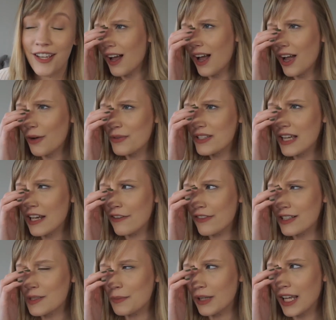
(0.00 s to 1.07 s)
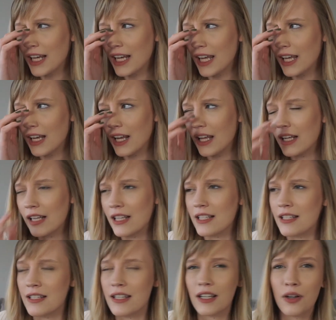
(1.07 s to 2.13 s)
I always kind of explain it and this
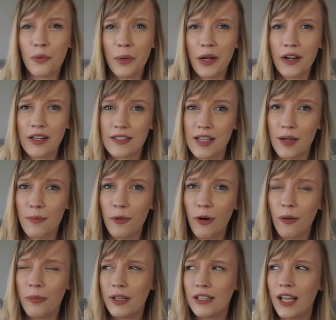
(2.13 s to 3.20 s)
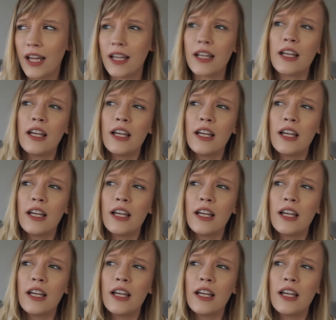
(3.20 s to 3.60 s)
is like a weird example, but like